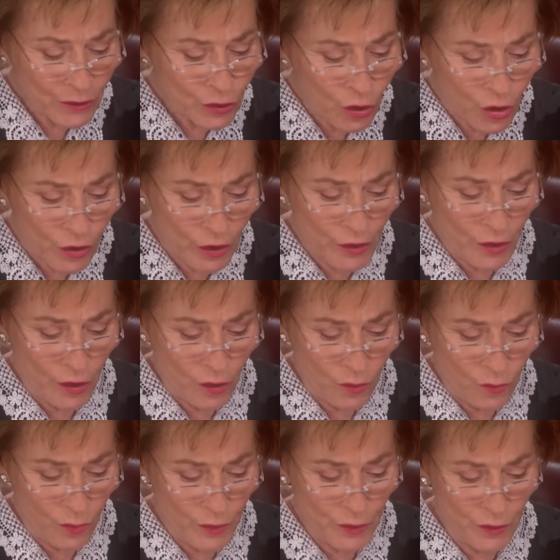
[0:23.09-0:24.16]
long ago
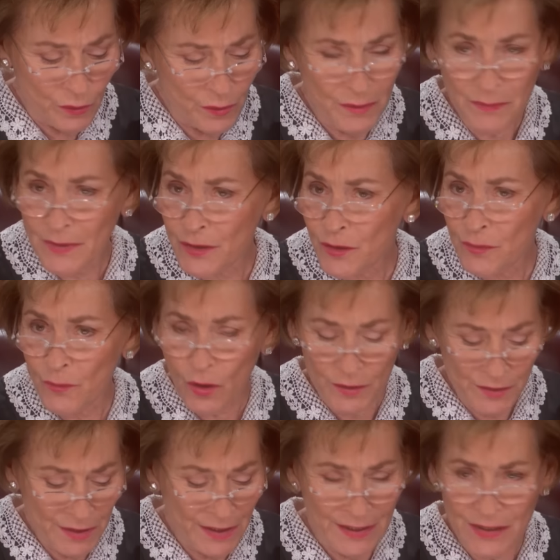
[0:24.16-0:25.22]
were you and Ms.
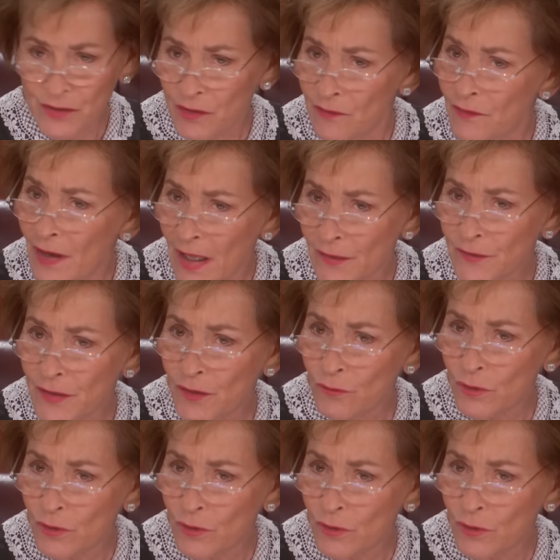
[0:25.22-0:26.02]
Martinez involved in a